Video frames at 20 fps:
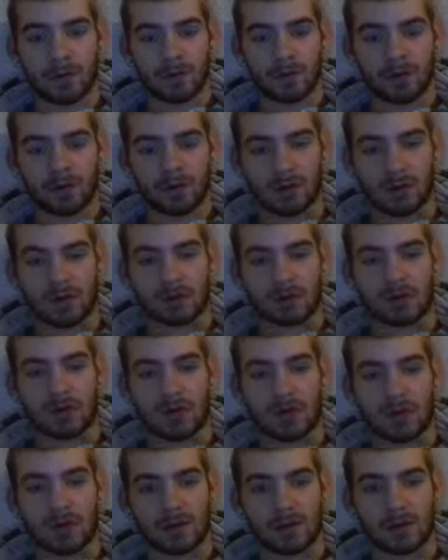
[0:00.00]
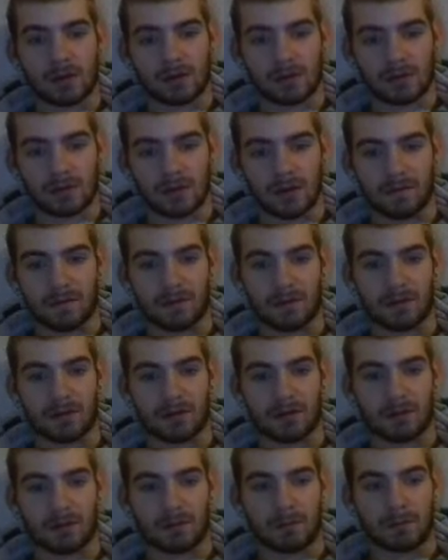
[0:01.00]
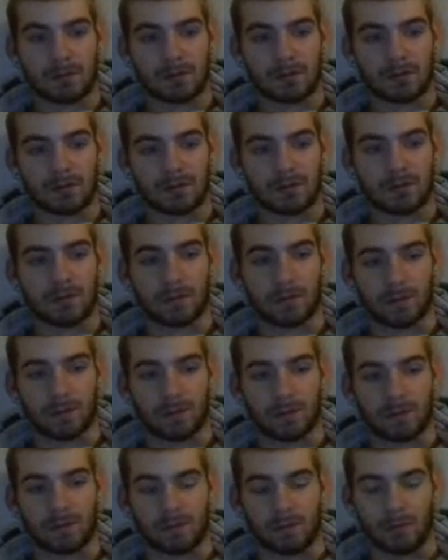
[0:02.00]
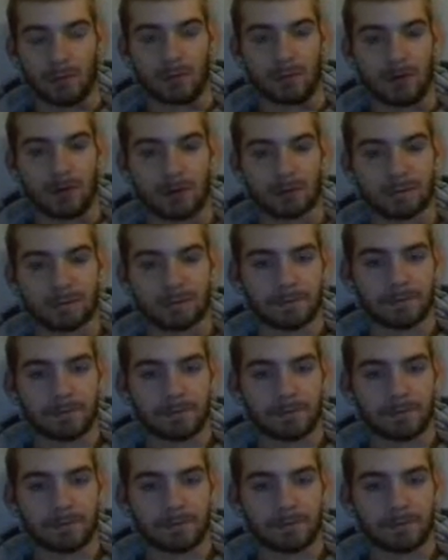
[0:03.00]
in a dark deck, definitely, because of Oblivion Wing.